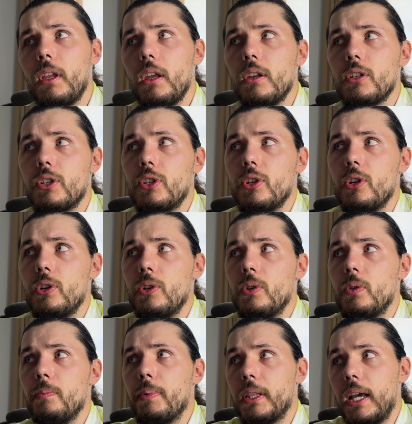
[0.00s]

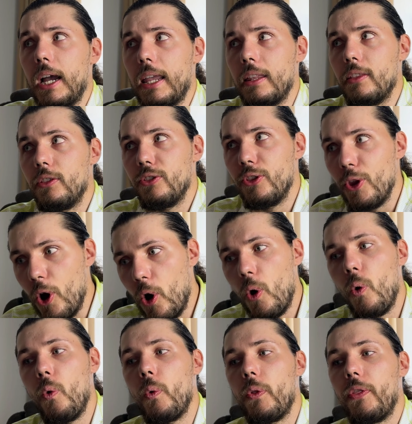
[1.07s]
So, but I
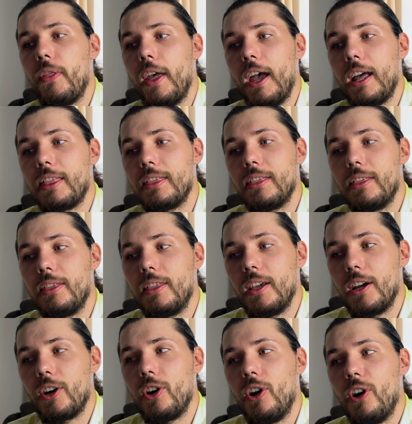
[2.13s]
know that
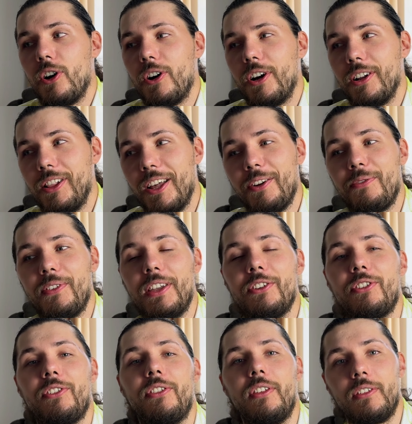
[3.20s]
there are a lot of
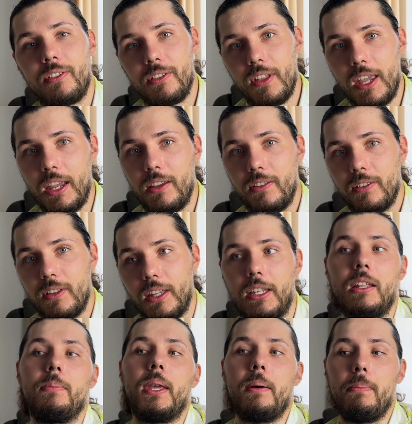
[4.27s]
interesting things that
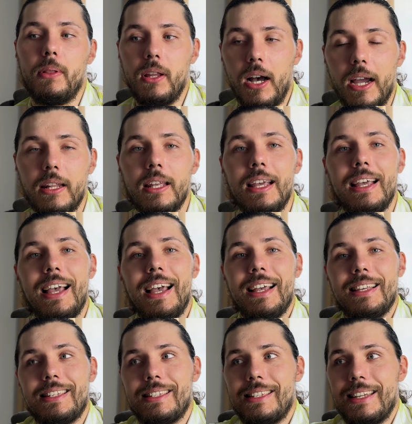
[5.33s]
can be applied
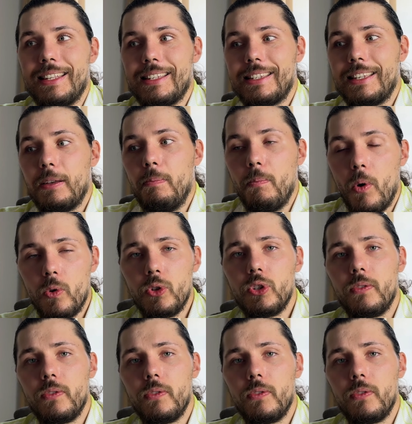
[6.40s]
since most